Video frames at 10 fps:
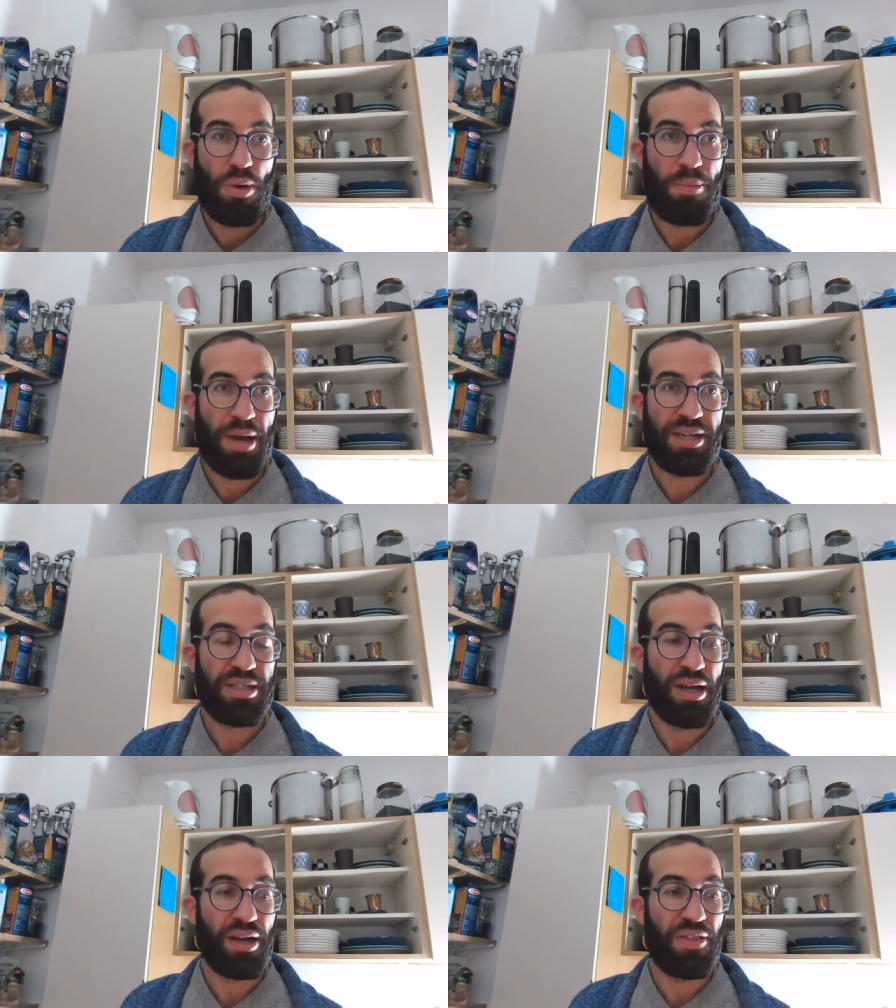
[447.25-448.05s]
where
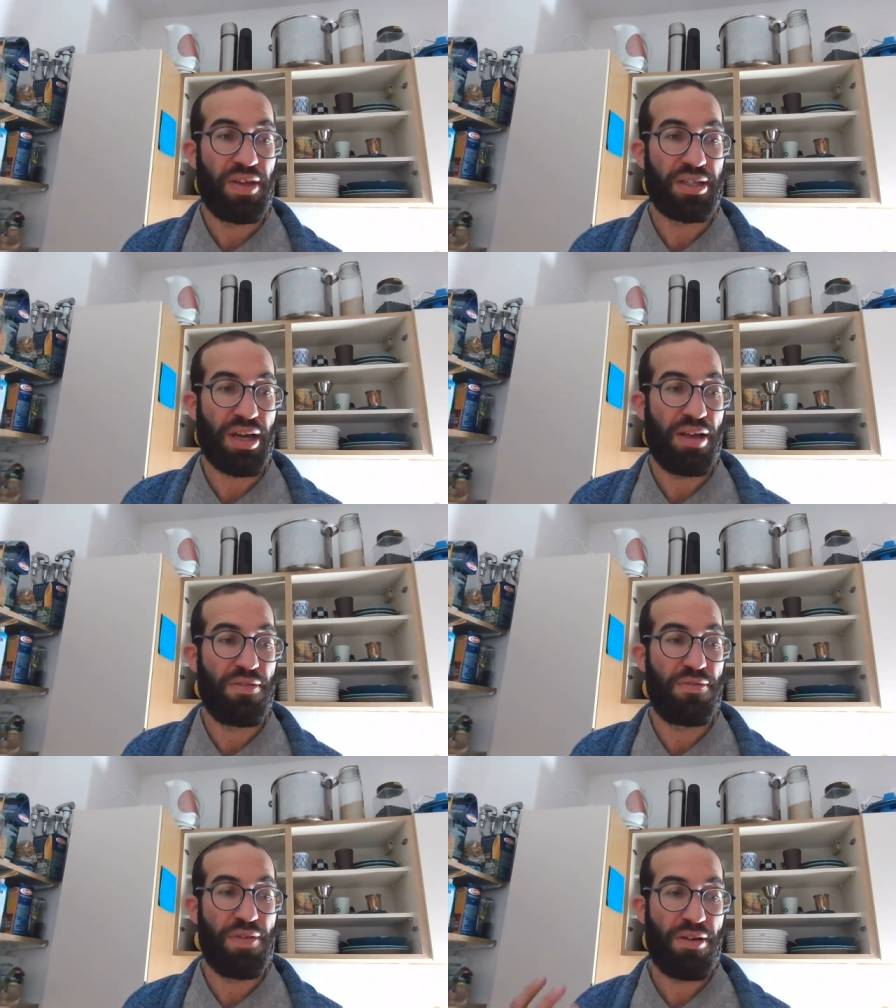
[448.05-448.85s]
Pesach there's
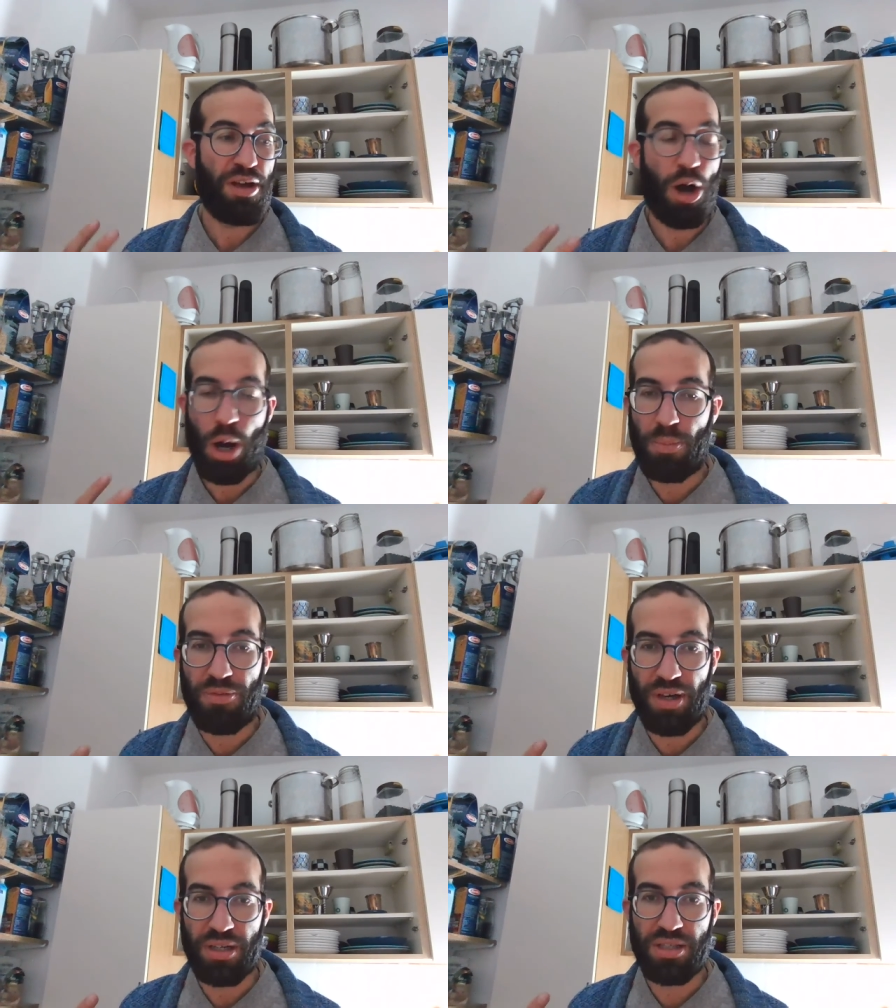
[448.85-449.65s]
kind of very
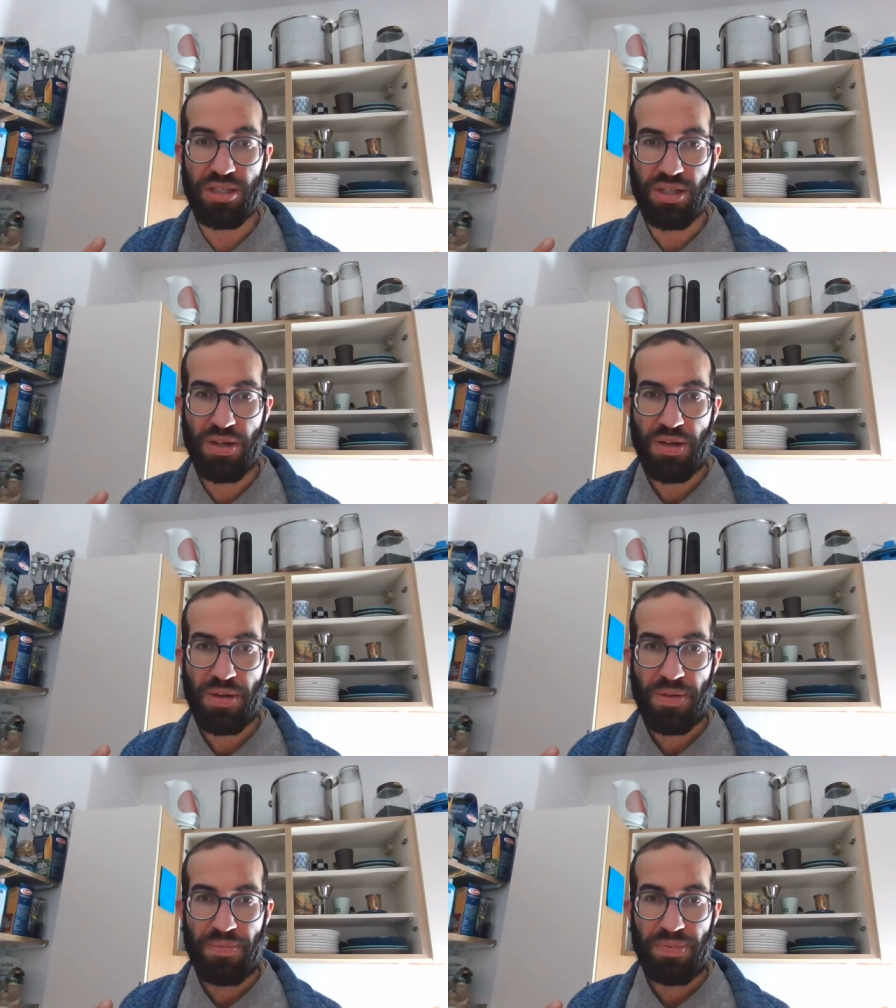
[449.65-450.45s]
obvious
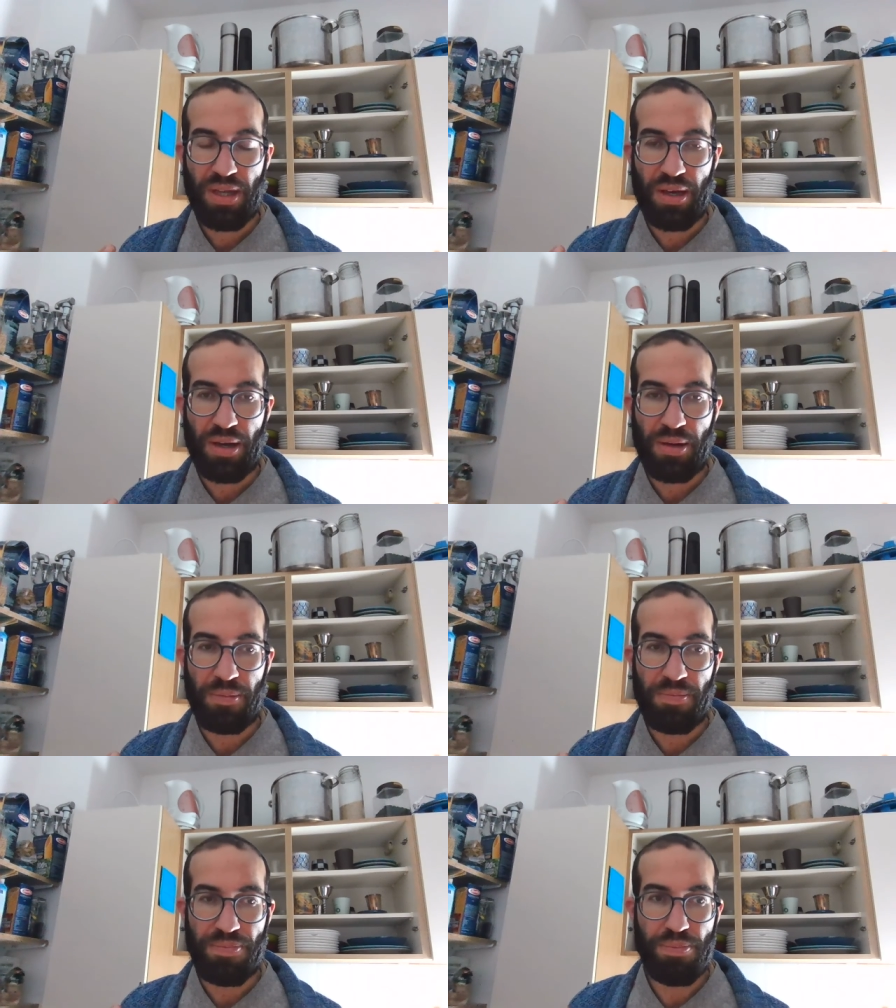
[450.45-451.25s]

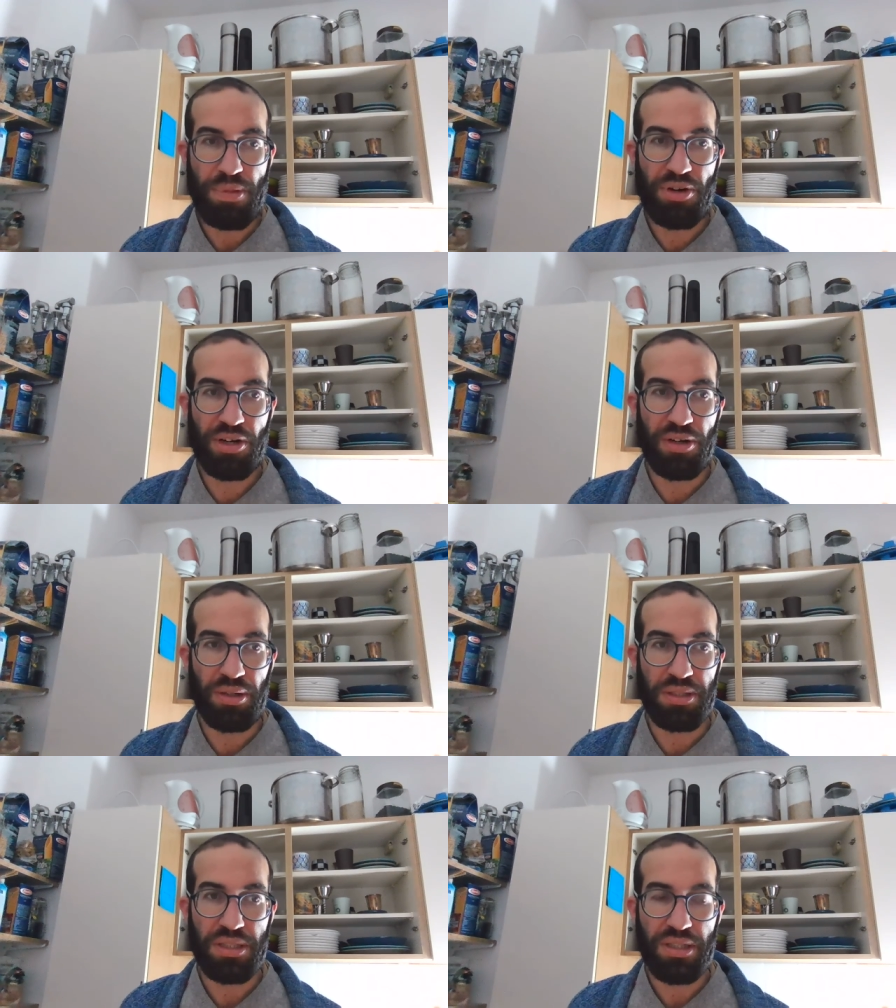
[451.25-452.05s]
um,
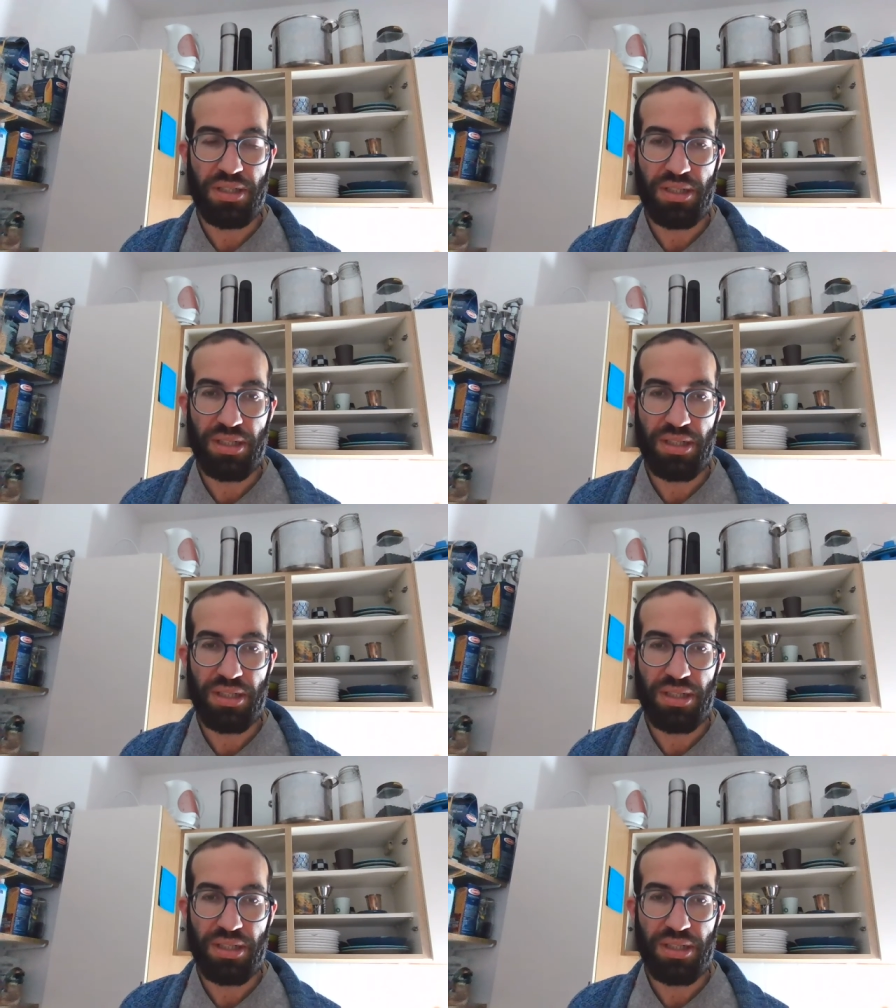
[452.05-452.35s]
miracles